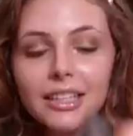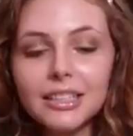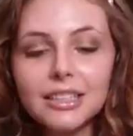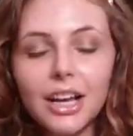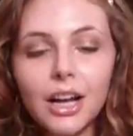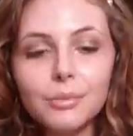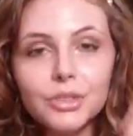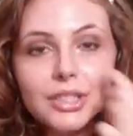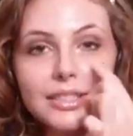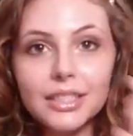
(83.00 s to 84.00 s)
is
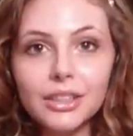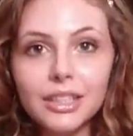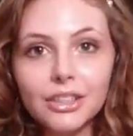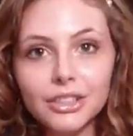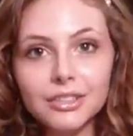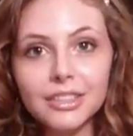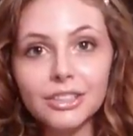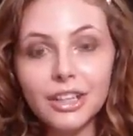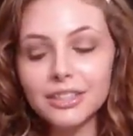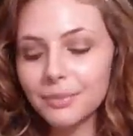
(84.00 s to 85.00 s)
just in the inner
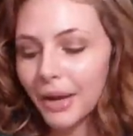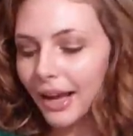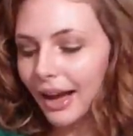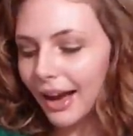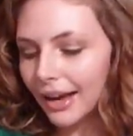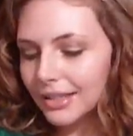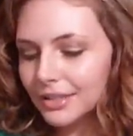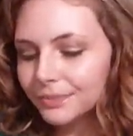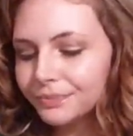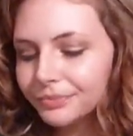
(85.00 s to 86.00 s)
tear ducts of my eyes.